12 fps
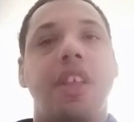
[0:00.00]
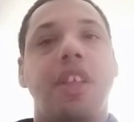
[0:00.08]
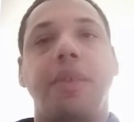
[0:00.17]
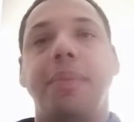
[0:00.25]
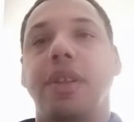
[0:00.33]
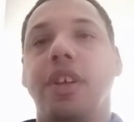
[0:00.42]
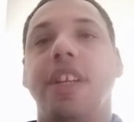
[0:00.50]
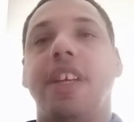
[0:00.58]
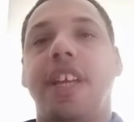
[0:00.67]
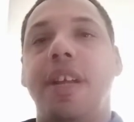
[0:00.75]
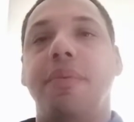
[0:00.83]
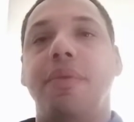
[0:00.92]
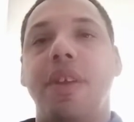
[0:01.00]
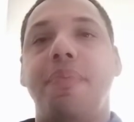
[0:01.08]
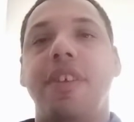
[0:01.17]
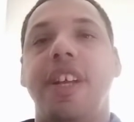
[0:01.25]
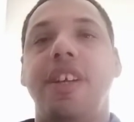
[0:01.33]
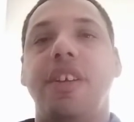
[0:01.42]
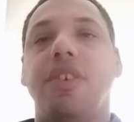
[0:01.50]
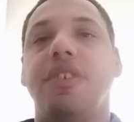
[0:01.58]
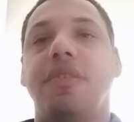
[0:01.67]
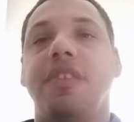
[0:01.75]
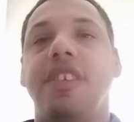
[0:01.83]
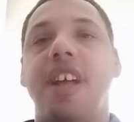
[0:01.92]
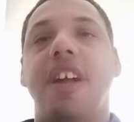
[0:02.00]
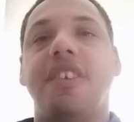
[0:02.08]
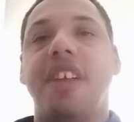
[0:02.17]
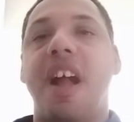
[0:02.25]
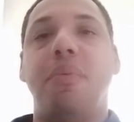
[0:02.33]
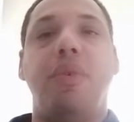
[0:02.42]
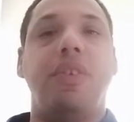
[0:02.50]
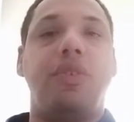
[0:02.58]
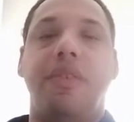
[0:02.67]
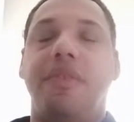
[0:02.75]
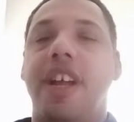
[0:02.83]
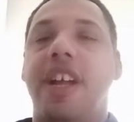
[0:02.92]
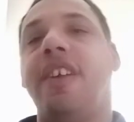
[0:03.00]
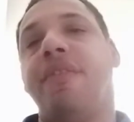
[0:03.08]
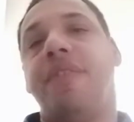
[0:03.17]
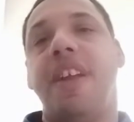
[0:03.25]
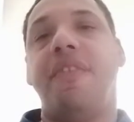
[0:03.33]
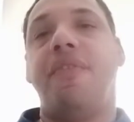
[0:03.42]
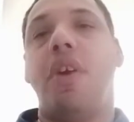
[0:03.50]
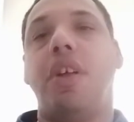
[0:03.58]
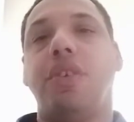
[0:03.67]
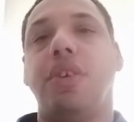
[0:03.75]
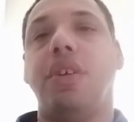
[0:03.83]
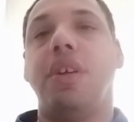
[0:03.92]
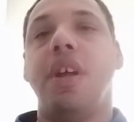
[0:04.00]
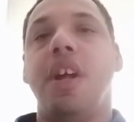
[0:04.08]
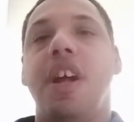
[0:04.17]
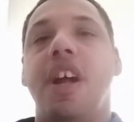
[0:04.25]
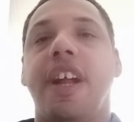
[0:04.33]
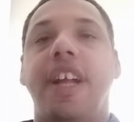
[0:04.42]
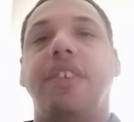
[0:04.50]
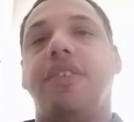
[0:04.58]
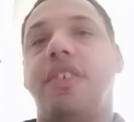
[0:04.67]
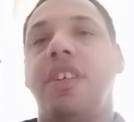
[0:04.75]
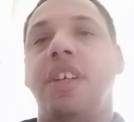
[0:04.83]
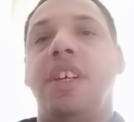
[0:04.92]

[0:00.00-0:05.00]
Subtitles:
They're going to be looking to keep nip the heels of the Dallas Cowboys, who if they falter against